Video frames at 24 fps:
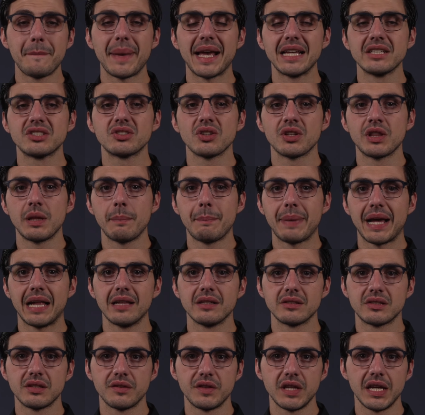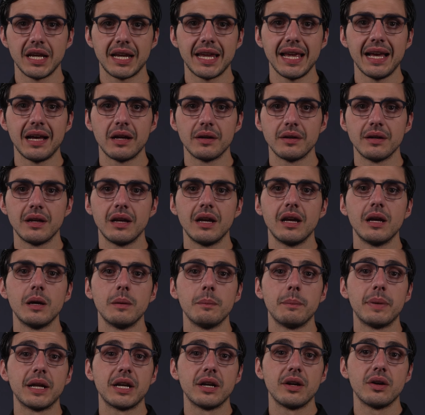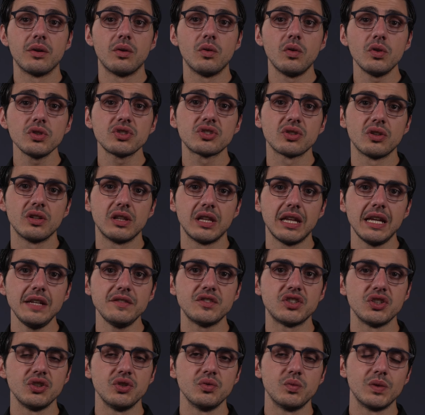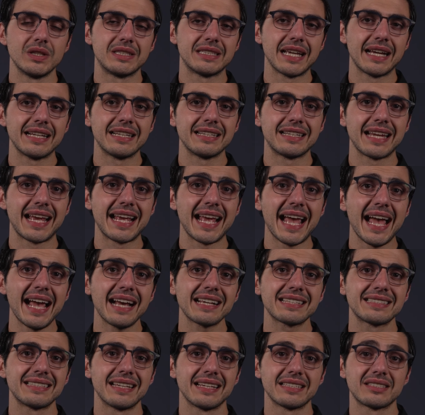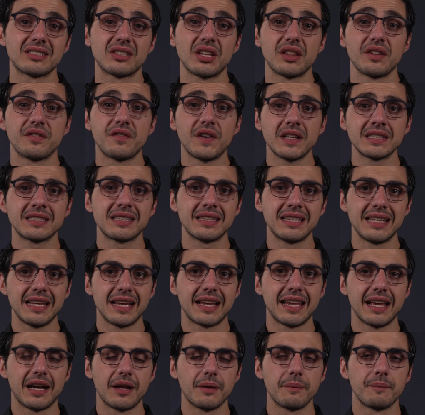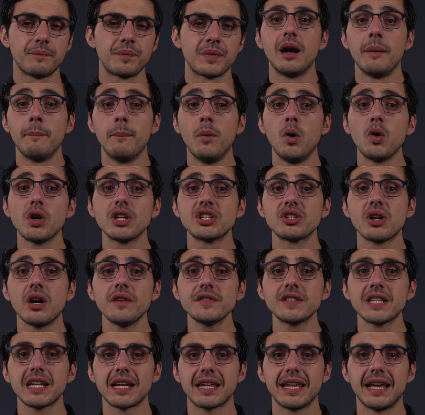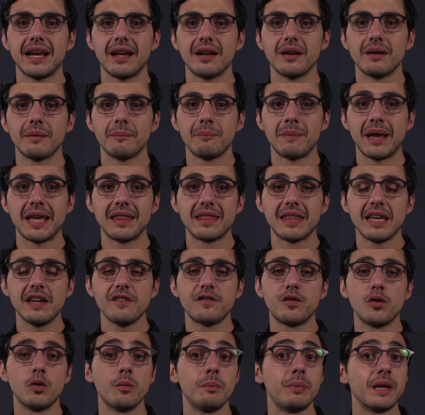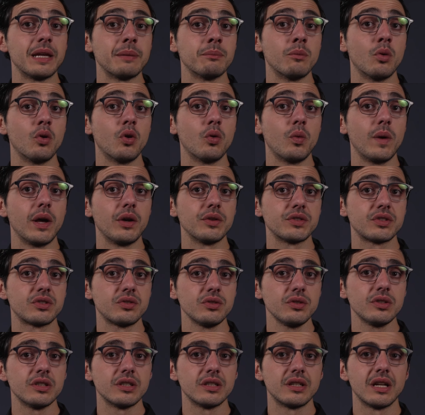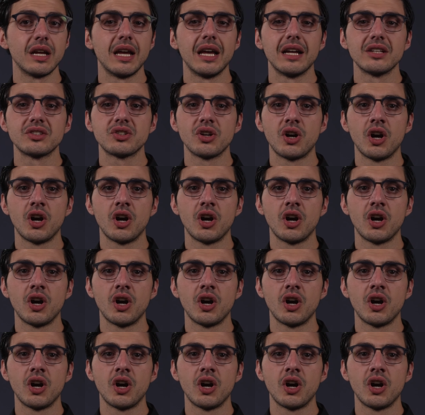based on the balance of the account, but it also leaves you with day-to-day access to the funds in the account. A mortgage offset account may therefore be more well-suited to